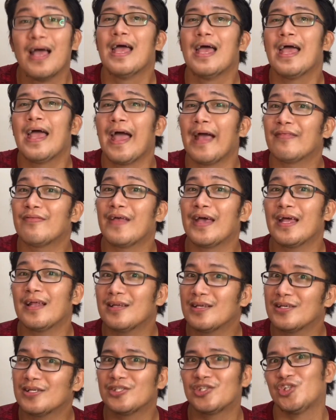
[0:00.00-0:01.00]
and
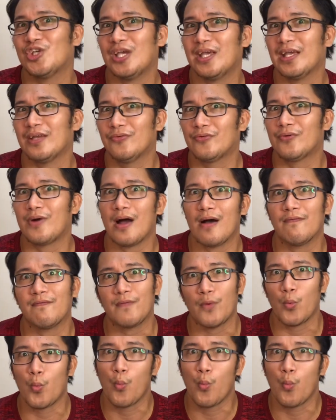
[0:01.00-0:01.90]
then she can rap.